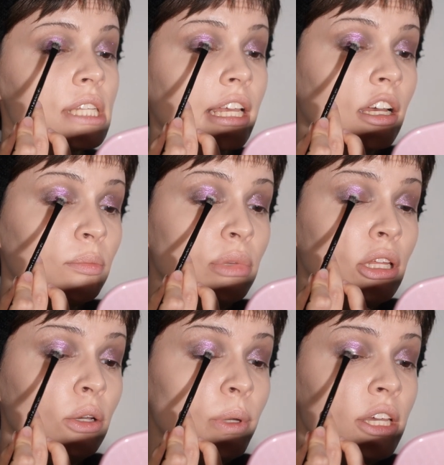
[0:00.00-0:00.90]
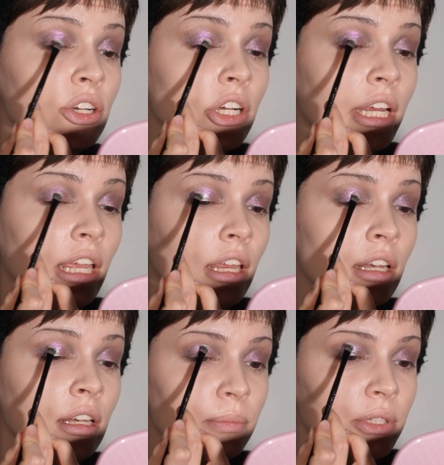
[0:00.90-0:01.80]
is like a bluey
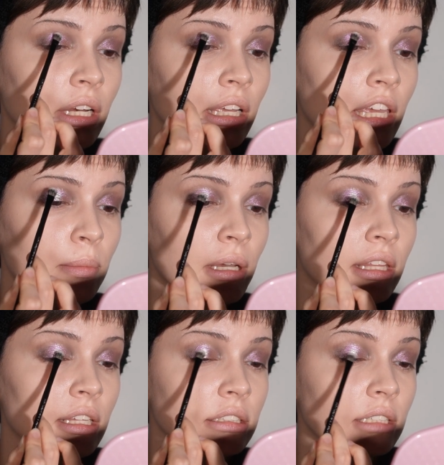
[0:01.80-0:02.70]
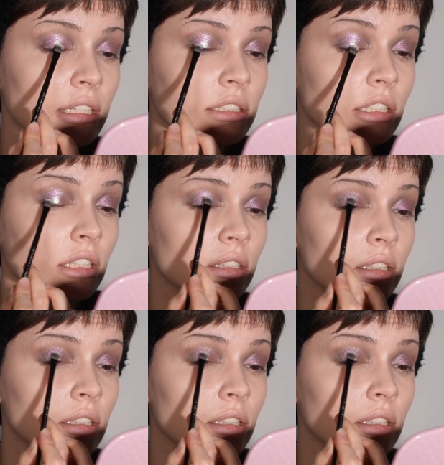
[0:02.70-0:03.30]
green. I'm gonna keep it in the center.